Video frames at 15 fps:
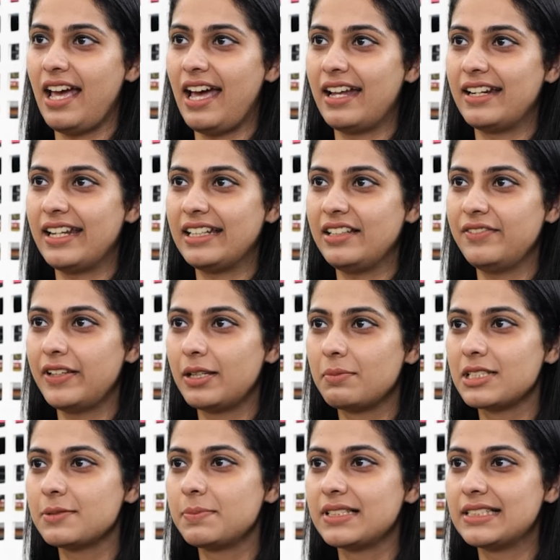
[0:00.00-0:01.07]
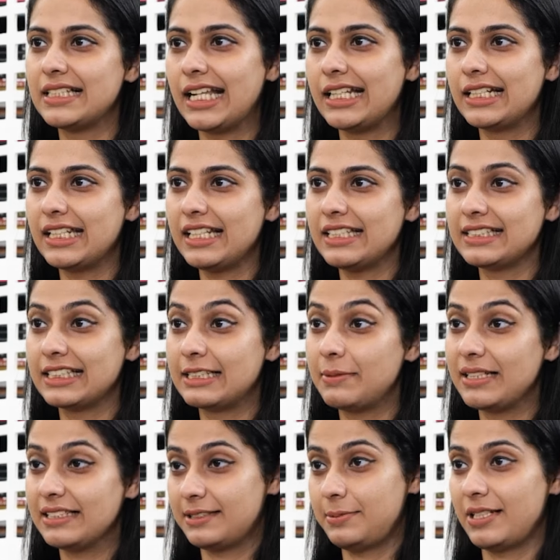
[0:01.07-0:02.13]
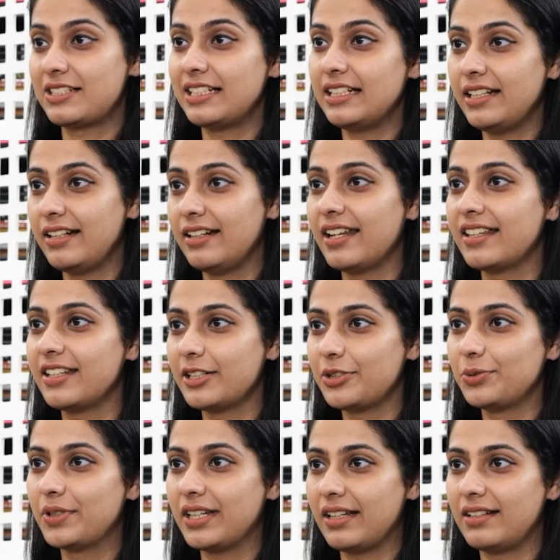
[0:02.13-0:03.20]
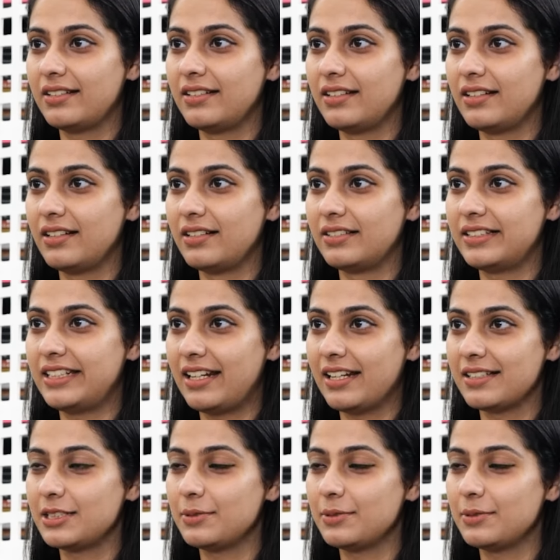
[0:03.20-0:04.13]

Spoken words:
And any famous personalities, especially in India, that you can tell us